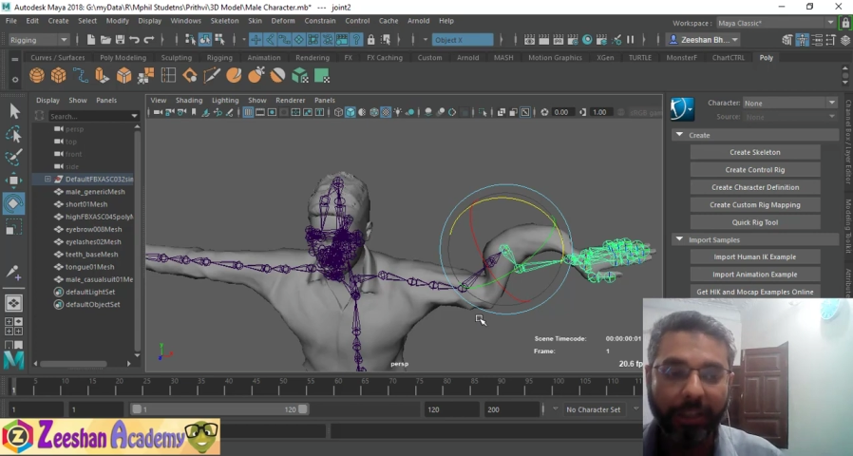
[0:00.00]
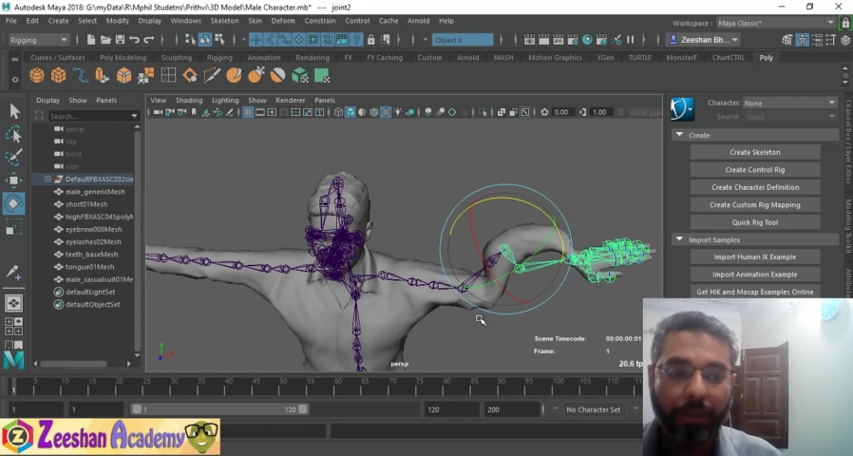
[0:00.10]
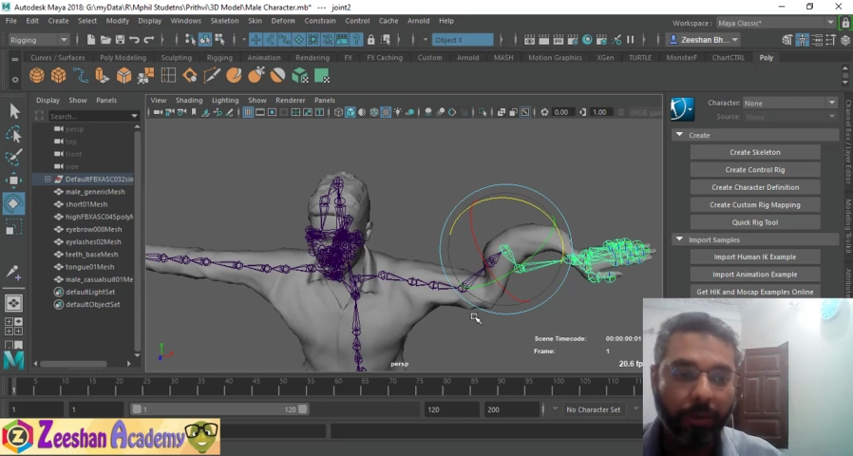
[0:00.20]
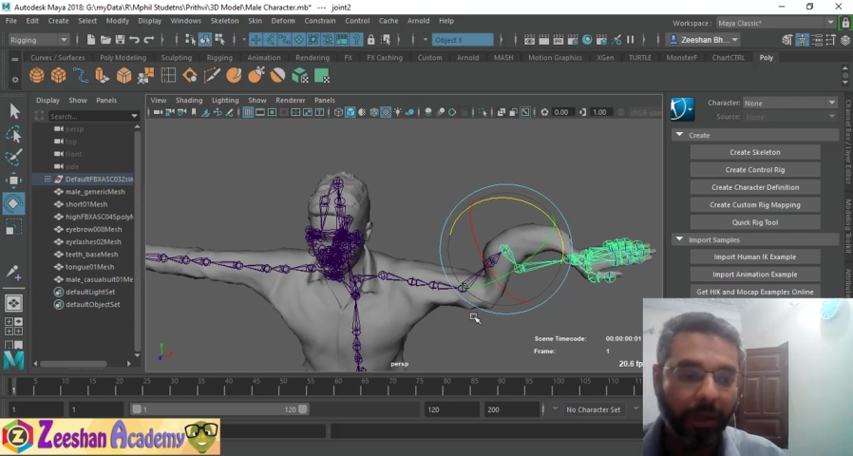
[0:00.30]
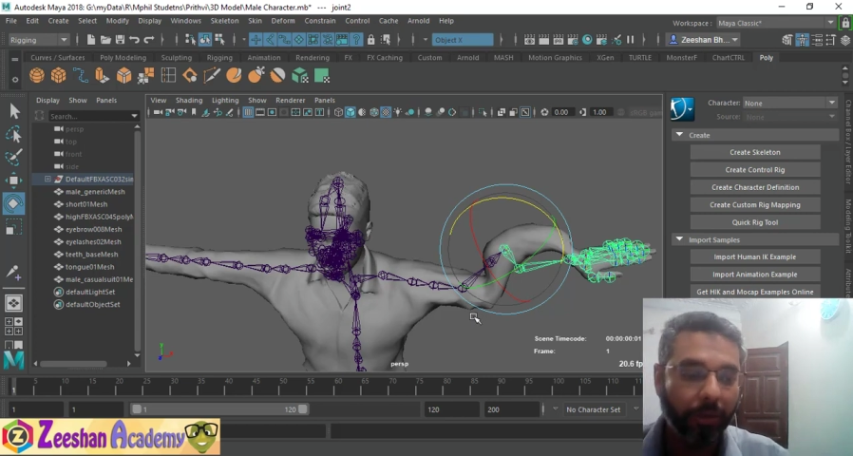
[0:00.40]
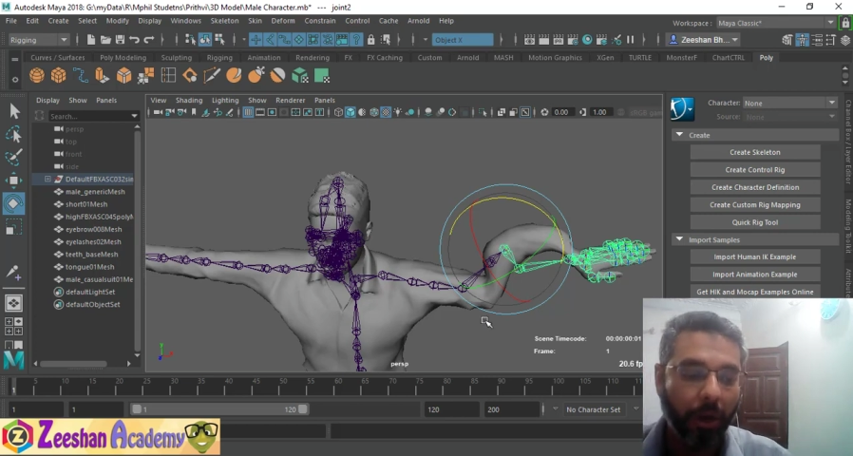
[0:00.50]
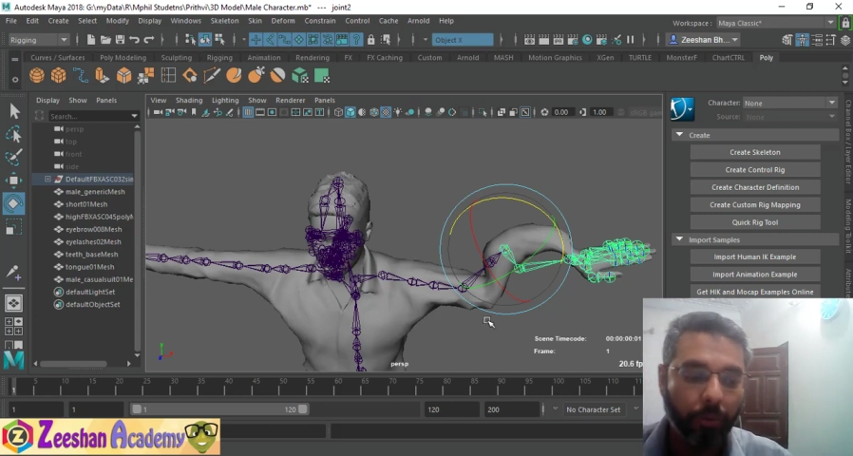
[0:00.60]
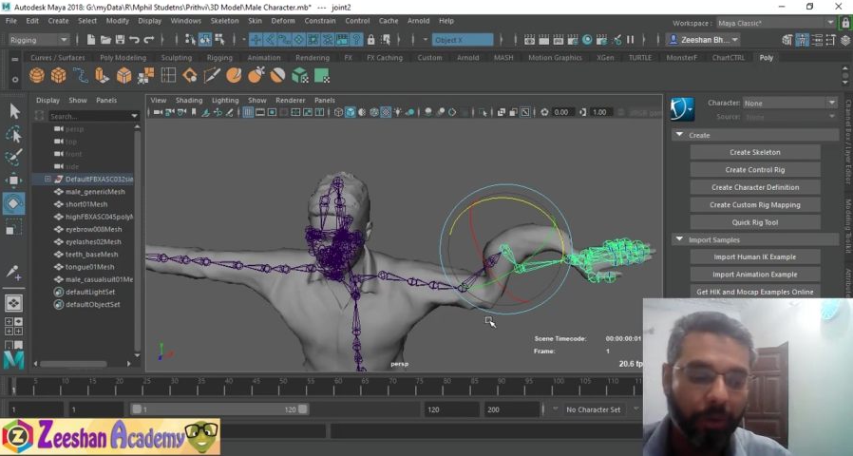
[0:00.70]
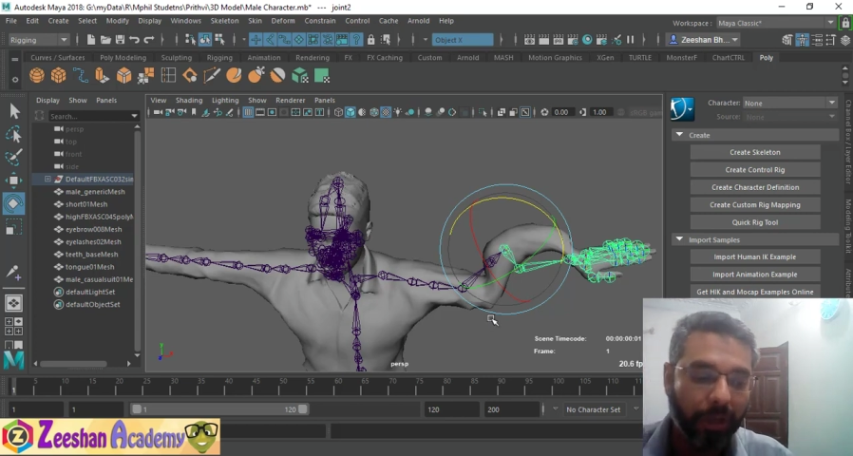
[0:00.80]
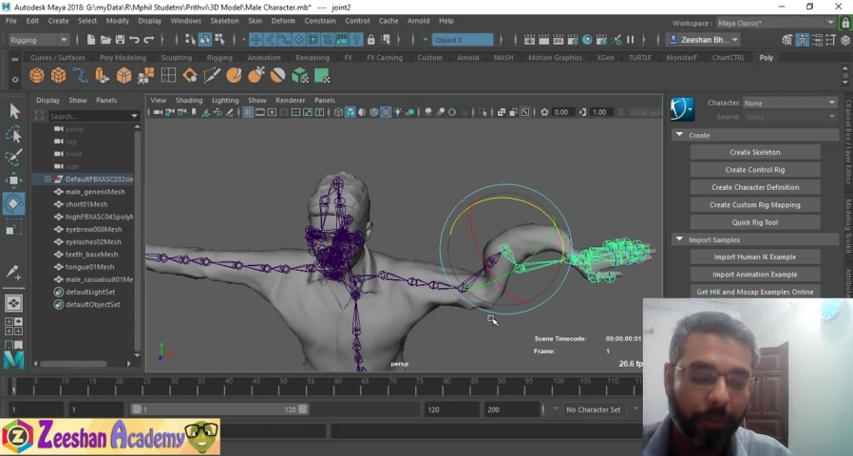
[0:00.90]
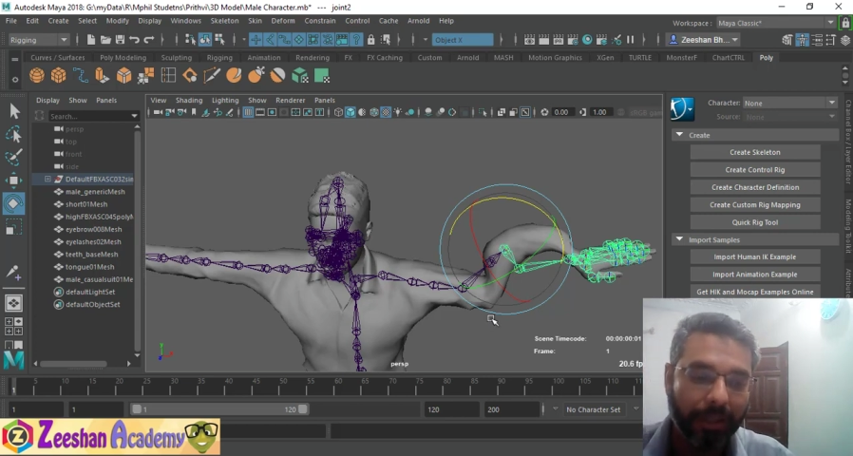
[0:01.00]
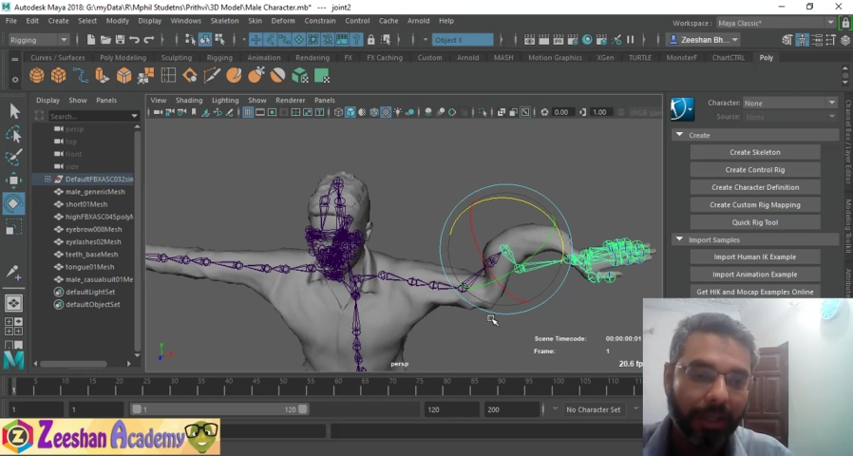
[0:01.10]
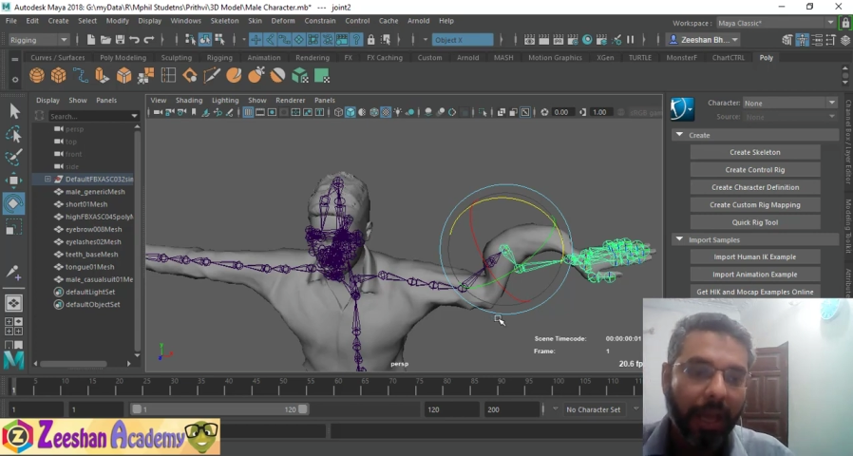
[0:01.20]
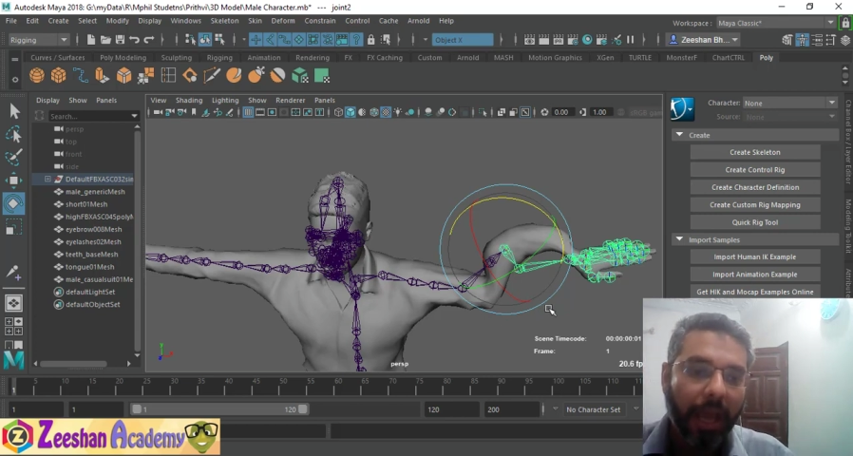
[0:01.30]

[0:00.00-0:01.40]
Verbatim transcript: that you can now work with,